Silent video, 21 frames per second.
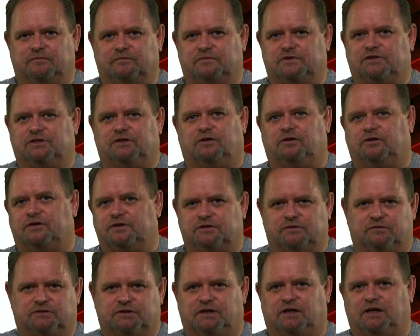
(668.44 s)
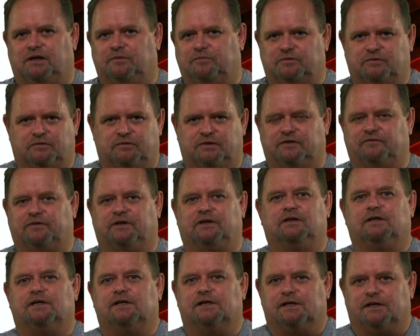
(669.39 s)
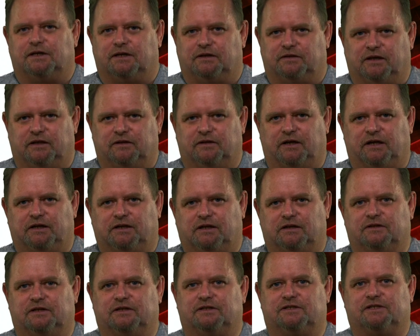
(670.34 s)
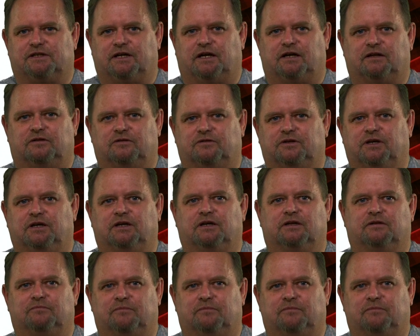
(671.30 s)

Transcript: size or shape or whatever, then they can then start looking at